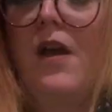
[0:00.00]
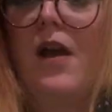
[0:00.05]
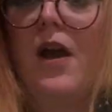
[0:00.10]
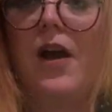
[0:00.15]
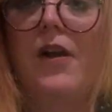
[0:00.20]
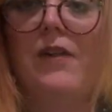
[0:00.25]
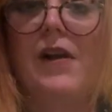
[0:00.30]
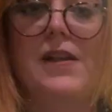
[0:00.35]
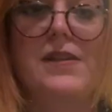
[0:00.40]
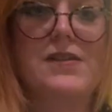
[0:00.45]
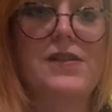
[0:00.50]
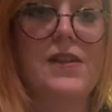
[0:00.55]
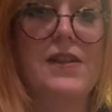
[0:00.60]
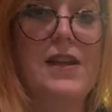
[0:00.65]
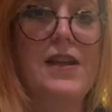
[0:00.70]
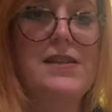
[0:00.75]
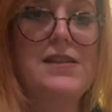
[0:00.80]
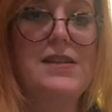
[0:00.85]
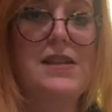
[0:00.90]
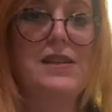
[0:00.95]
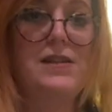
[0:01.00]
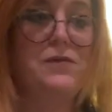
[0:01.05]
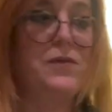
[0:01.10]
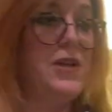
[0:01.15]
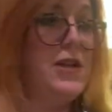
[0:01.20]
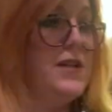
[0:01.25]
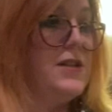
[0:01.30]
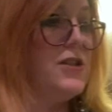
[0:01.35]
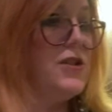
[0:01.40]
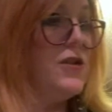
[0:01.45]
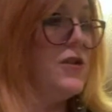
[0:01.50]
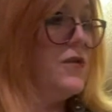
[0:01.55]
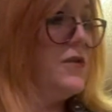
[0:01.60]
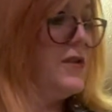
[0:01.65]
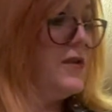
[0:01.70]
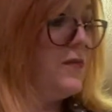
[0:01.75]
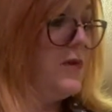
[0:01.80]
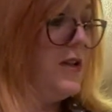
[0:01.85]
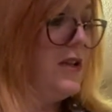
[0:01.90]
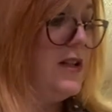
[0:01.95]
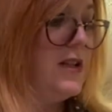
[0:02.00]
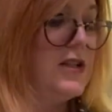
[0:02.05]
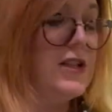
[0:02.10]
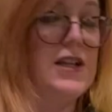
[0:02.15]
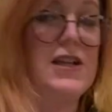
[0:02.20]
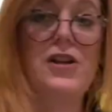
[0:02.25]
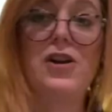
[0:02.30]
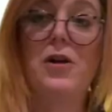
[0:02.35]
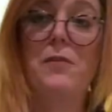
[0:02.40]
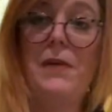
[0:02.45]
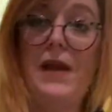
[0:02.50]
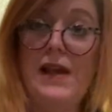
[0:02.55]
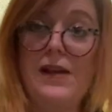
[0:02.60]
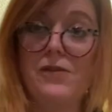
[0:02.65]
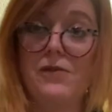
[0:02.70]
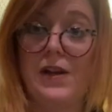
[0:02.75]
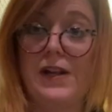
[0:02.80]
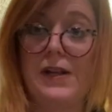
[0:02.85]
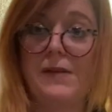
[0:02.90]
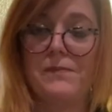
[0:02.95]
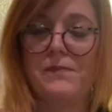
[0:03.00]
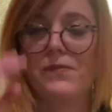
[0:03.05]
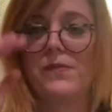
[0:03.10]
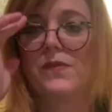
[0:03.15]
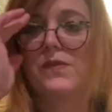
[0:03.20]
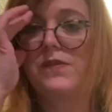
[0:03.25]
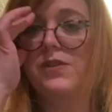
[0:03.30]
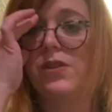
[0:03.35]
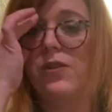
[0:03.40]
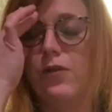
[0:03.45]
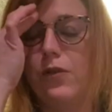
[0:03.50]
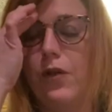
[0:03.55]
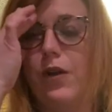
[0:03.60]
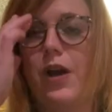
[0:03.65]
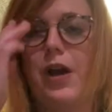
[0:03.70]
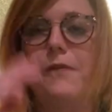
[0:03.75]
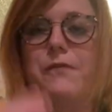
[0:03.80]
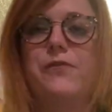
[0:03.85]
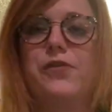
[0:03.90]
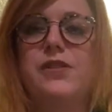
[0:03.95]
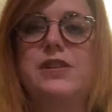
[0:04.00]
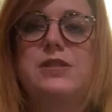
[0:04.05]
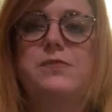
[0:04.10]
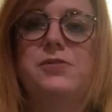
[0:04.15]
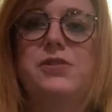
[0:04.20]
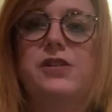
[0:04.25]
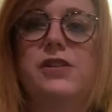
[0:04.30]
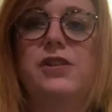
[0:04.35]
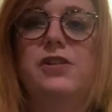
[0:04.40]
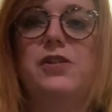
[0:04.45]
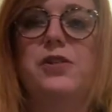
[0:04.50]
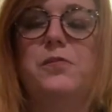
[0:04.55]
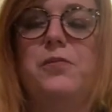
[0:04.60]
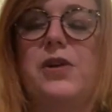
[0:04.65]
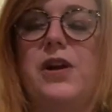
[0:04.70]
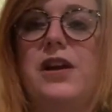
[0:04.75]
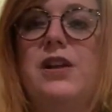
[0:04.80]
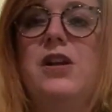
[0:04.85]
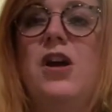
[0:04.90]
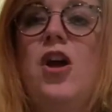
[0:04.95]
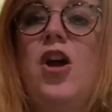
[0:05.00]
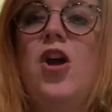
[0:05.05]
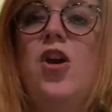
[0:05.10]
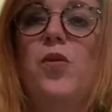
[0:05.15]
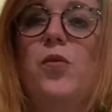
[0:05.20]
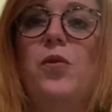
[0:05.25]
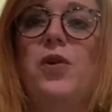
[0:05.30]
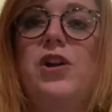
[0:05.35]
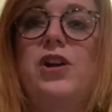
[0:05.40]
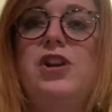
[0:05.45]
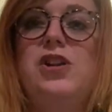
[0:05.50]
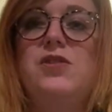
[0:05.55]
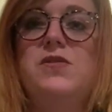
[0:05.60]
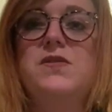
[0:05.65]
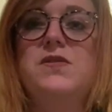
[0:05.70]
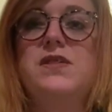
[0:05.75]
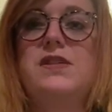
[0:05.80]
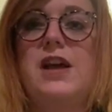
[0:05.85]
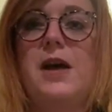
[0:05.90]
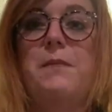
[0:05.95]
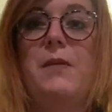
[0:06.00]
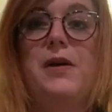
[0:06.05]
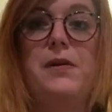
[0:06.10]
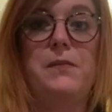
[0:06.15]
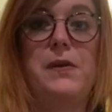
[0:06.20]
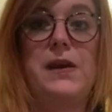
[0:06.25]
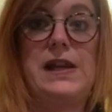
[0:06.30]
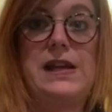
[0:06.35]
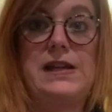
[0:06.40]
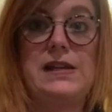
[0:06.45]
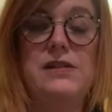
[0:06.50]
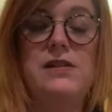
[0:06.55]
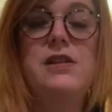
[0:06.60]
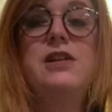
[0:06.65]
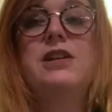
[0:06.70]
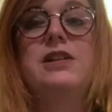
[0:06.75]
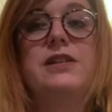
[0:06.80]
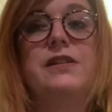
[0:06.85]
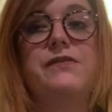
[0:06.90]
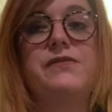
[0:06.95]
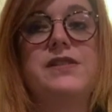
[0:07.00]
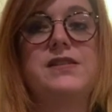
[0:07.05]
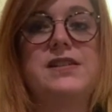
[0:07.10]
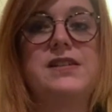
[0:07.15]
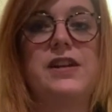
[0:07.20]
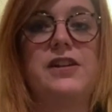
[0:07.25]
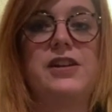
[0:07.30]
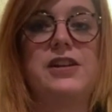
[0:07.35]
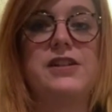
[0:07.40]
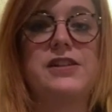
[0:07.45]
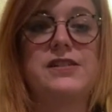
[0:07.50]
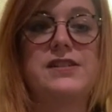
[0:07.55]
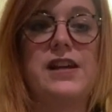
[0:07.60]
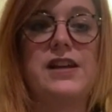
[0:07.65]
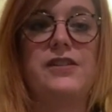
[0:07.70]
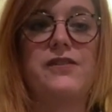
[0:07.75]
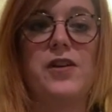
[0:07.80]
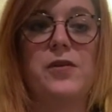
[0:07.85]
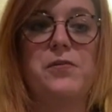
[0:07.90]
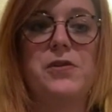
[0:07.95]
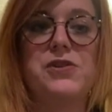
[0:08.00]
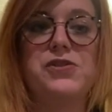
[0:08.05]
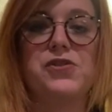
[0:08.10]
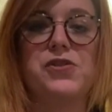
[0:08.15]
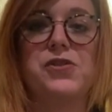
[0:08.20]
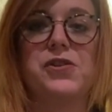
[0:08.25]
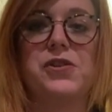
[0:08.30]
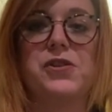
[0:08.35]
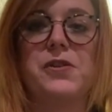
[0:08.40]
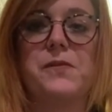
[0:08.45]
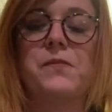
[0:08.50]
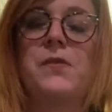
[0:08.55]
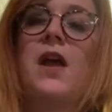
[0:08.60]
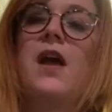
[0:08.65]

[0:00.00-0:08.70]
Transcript: All right, so the next thing that we need to do is we need to get our pan ready. So for this particular bread, we're gonna use a bundt pan that fits down inside of our pressure cooker.